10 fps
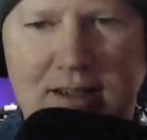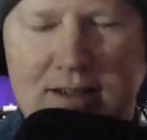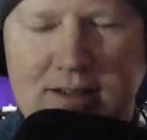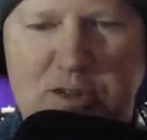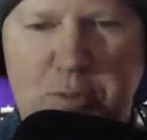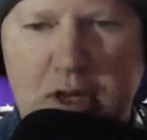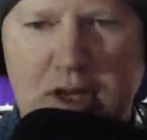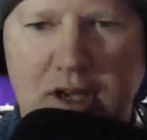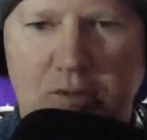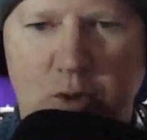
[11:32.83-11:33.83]

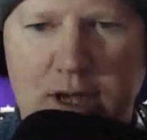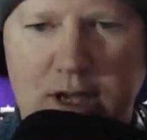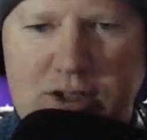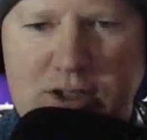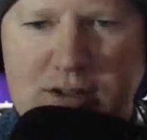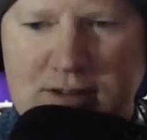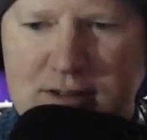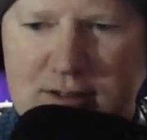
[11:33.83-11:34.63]
Speaking of which,